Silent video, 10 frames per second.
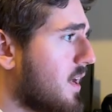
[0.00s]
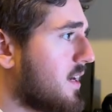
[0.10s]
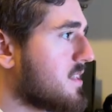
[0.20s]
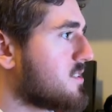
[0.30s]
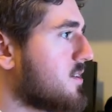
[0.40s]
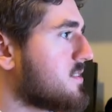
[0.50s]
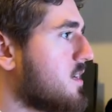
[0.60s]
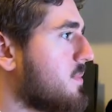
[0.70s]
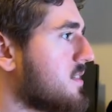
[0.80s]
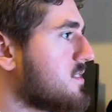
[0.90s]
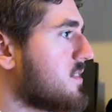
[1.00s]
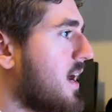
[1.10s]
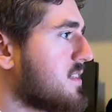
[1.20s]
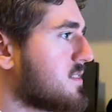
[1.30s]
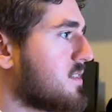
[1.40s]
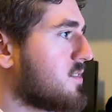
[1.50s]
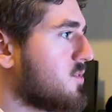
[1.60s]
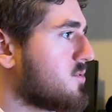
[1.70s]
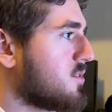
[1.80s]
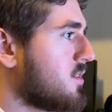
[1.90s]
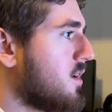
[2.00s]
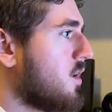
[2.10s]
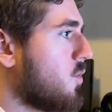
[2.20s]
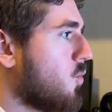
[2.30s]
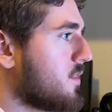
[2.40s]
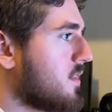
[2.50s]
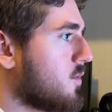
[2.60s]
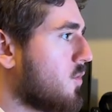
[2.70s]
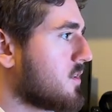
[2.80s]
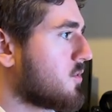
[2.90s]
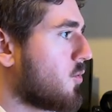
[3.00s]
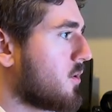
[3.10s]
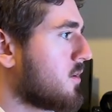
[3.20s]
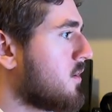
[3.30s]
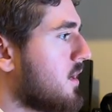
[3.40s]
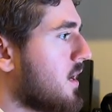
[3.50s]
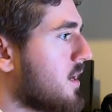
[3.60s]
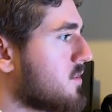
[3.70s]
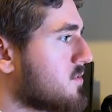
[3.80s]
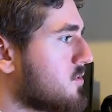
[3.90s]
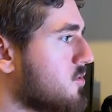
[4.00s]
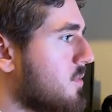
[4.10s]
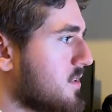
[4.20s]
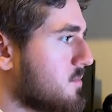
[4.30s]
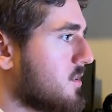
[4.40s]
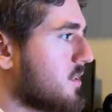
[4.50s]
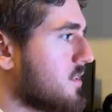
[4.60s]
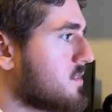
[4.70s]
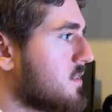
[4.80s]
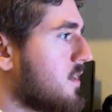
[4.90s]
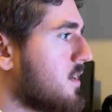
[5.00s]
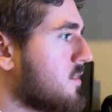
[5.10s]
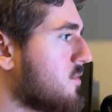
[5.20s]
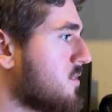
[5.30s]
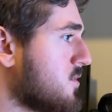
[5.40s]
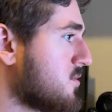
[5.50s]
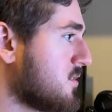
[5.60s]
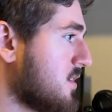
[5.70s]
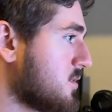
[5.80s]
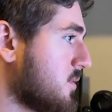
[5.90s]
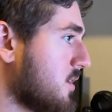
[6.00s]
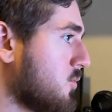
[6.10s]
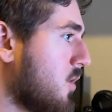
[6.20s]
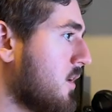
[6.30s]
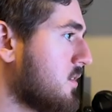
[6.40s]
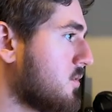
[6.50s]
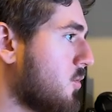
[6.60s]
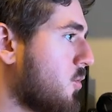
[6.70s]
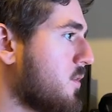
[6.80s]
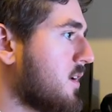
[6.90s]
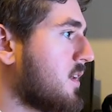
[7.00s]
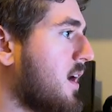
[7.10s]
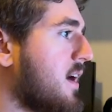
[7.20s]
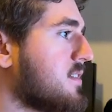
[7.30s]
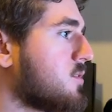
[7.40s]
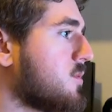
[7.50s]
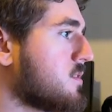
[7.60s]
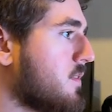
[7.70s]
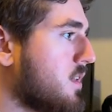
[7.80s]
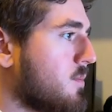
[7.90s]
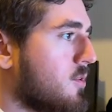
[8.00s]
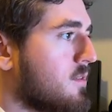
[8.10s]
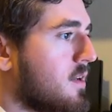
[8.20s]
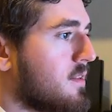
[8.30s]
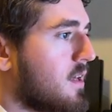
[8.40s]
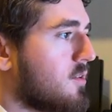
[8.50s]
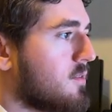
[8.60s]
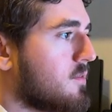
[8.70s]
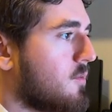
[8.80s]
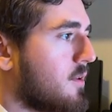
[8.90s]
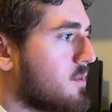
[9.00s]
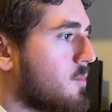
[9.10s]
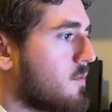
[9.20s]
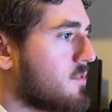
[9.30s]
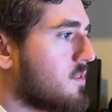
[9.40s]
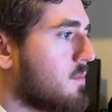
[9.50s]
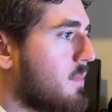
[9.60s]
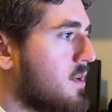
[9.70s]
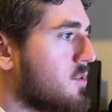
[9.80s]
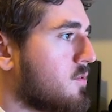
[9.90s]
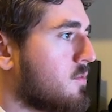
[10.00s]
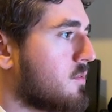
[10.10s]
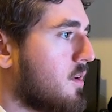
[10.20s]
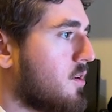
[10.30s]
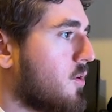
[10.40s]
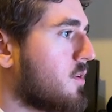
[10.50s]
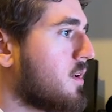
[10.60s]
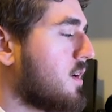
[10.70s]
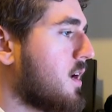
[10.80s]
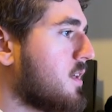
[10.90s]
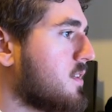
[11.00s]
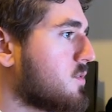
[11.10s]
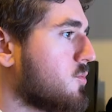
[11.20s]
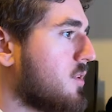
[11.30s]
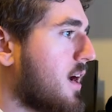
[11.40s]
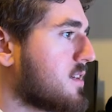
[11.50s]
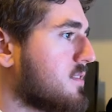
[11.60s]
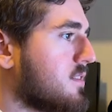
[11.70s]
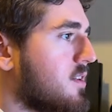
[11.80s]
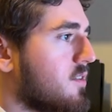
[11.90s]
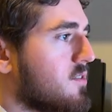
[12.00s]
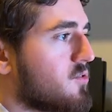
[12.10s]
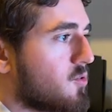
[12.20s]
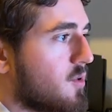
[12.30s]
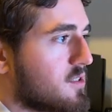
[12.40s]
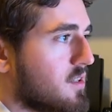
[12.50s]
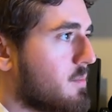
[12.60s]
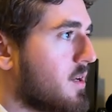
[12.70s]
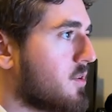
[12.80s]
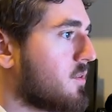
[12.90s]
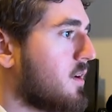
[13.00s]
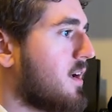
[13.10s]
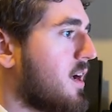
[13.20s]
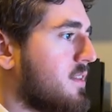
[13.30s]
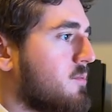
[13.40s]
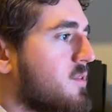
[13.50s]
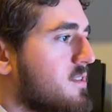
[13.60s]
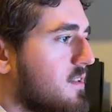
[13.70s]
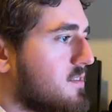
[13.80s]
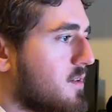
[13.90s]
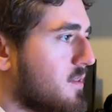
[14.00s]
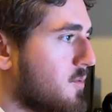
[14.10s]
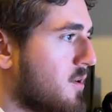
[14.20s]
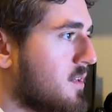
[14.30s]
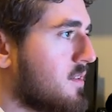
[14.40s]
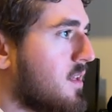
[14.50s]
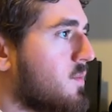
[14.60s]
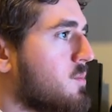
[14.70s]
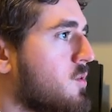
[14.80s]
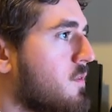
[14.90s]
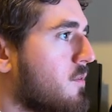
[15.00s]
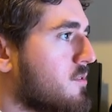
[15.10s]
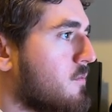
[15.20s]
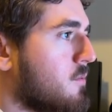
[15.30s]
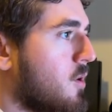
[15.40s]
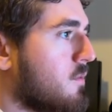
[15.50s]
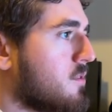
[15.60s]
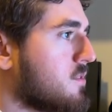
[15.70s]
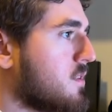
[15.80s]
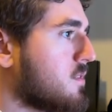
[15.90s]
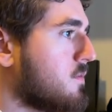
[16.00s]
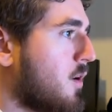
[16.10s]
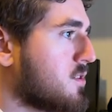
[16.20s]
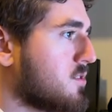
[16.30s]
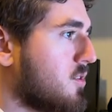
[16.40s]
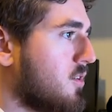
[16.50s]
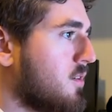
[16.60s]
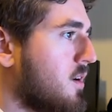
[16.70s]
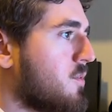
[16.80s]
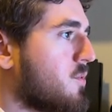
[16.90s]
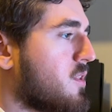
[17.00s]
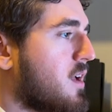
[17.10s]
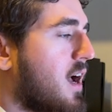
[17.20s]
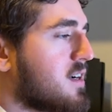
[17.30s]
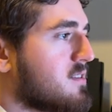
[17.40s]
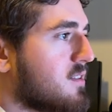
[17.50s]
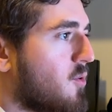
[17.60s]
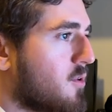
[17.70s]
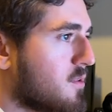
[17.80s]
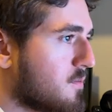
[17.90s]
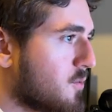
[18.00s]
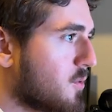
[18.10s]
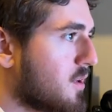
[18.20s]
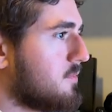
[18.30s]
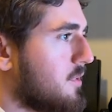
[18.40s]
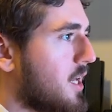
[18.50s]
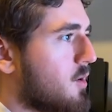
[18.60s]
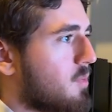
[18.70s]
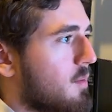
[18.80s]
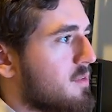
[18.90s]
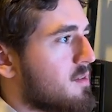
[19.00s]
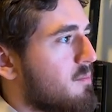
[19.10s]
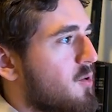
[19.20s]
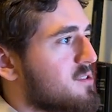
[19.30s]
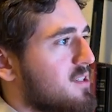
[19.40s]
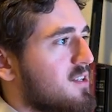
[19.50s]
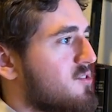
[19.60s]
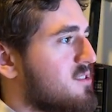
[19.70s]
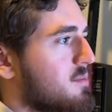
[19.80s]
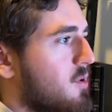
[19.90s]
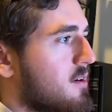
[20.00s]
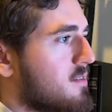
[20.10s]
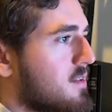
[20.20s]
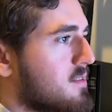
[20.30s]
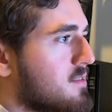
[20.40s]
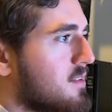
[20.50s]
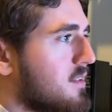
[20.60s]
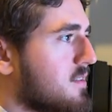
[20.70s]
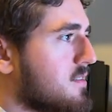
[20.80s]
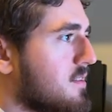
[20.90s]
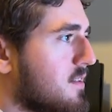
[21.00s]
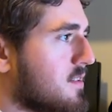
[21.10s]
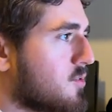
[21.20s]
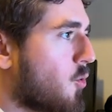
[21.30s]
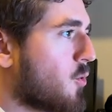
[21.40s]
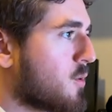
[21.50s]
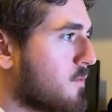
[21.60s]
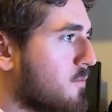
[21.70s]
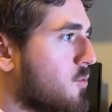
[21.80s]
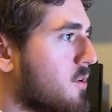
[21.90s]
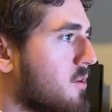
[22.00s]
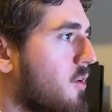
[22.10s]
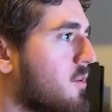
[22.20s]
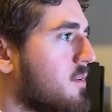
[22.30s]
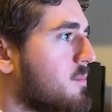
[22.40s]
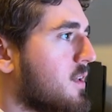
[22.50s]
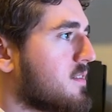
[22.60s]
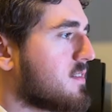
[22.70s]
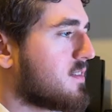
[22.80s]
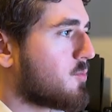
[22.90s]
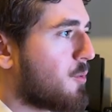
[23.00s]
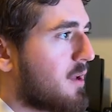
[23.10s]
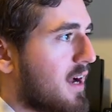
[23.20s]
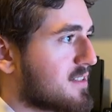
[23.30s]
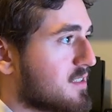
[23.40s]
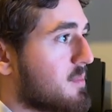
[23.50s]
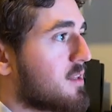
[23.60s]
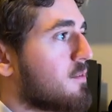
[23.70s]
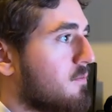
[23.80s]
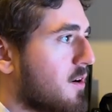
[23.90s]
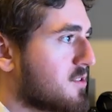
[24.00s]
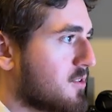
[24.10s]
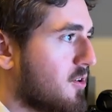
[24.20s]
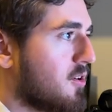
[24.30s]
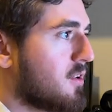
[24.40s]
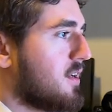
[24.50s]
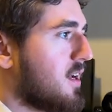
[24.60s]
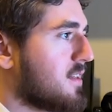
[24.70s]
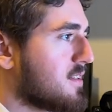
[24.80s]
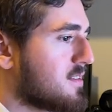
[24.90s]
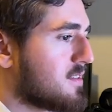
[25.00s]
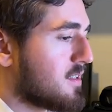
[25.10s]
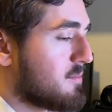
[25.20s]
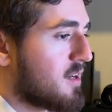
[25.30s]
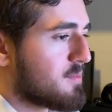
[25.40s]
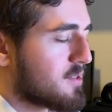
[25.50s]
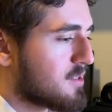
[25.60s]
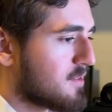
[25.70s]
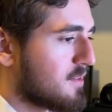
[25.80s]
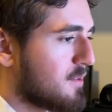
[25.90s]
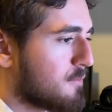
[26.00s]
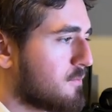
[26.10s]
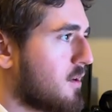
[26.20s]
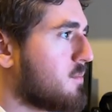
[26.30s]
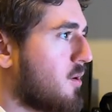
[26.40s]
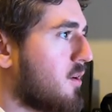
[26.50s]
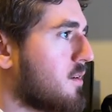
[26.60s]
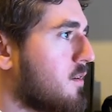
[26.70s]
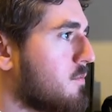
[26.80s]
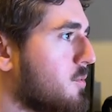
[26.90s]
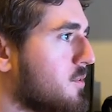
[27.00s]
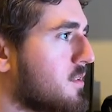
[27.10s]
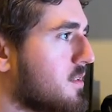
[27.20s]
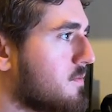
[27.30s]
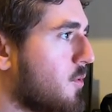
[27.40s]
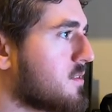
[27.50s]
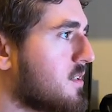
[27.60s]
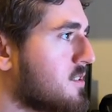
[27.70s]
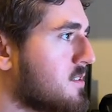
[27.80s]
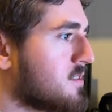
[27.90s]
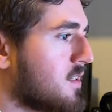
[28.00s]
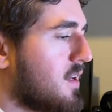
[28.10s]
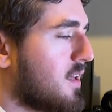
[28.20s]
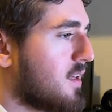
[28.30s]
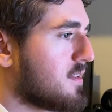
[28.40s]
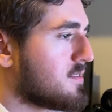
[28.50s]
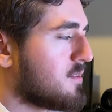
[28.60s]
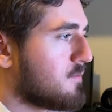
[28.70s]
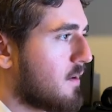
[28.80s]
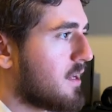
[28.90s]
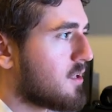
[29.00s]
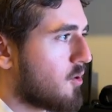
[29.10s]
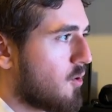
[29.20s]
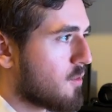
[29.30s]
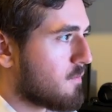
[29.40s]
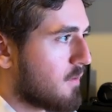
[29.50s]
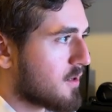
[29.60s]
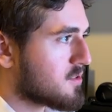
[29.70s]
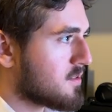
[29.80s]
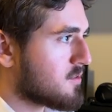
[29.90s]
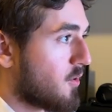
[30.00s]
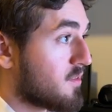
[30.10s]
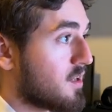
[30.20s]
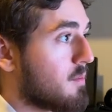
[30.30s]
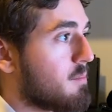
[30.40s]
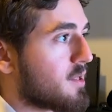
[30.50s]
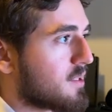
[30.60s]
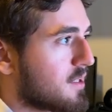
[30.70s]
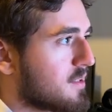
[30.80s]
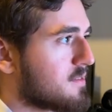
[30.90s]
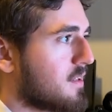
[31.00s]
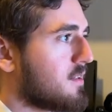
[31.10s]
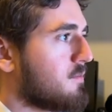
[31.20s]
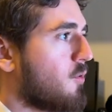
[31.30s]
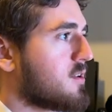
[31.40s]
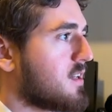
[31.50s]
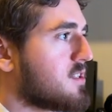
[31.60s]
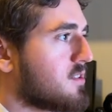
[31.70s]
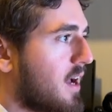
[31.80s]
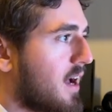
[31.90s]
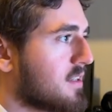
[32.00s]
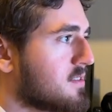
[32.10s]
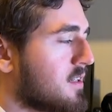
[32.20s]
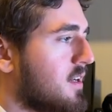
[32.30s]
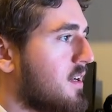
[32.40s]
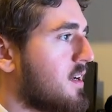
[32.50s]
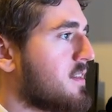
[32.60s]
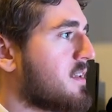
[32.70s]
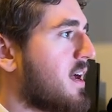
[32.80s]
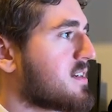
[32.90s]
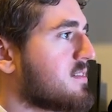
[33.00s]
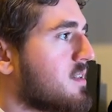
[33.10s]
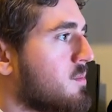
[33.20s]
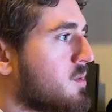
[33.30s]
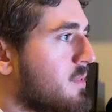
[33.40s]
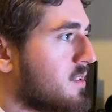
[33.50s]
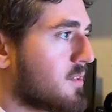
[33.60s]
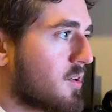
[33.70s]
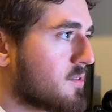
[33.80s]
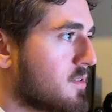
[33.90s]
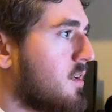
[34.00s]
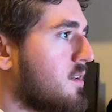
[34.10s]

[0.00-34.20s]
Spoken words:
And it starts out by just asking the user what they want to order. And there's two possibilities. Either the user says what they want, or they can ask what's available, and that'll route them over to the menu node, and this will actually tell the user what's on the menu. And then once they say what they want, then we move over to this function call where they actually order the food. Now, probably the most interesting part of this is this order food node, because this is where we actually make the function call. And this is, in my opinion, the fun part of building these voice agents, is defining all the functions, all the abilities that the voice agent has, and then actually implementing those.